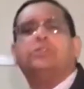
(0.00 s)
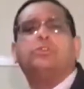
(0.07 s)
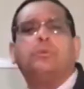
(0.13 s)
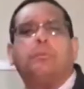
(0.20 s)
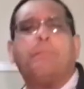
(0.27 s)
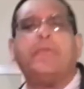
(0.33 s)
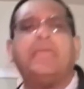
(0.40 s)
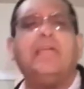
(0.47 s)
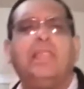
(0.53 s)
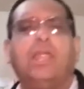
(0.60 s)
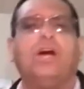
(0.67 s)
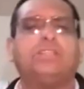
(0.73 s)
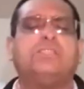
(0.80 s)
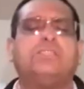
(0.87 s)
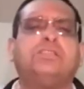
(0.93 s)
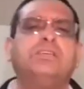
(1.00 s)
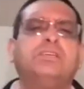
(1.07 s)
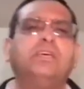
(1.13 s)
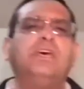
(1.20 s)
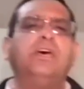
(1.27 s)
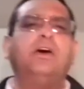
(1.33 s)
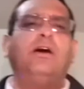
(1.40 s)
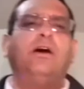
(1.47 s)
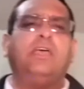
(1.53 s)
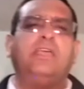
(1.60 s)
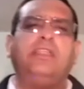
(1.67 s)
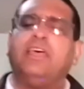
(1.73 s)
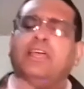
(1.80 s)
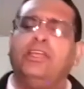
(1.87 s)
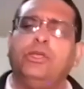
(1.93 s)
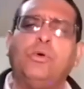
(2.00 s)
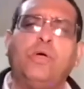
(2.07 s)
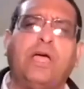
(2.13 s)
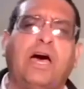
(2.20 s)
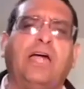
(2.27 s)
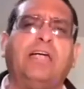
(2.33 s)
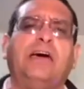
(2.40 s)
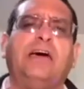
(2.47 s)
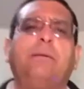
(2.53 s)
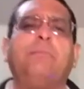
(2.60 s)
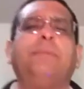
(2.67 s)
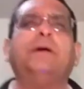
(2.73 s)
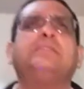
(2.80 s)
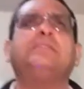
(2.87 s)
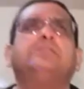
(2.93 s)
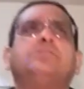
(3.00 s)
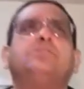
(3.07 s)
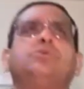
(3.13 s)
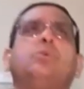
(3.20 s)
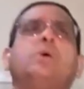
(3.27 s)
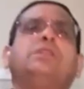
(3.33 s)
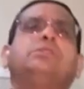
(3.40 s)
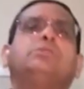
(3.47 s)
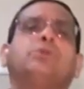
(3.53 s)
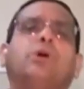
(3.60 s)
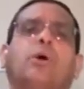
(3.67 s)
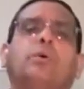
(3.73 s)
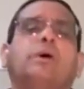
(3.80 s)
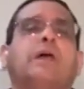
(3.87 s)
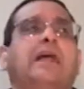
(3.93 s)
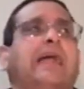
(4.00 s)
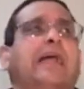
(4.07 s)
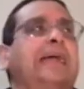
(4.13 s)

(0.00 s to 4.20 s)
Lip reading: want to pay a lot. It's a new car, but you want to go.